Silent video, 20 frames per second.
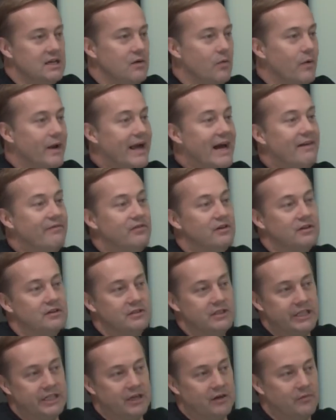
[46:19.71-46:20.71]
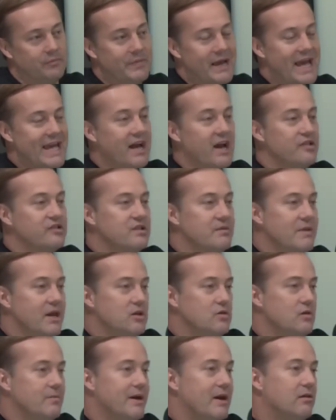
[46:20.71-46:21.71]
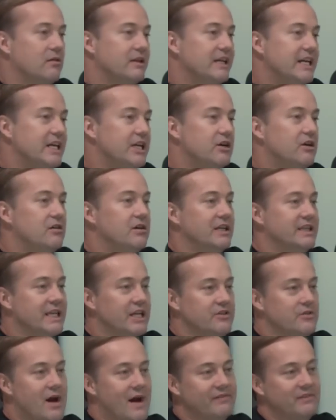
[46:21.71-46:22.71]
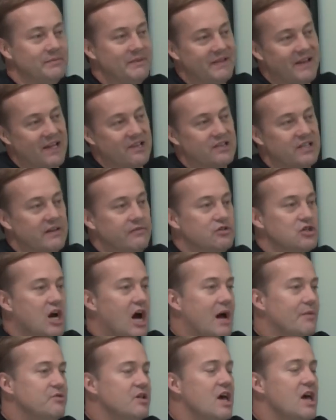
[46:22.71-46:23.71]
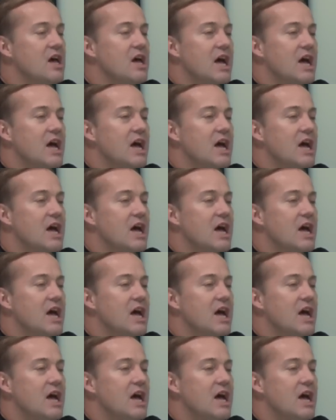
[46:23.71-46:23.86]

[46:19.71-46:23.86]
whatever. You know, pay us to make you a better leader, and then you have to be like Steve Jobs.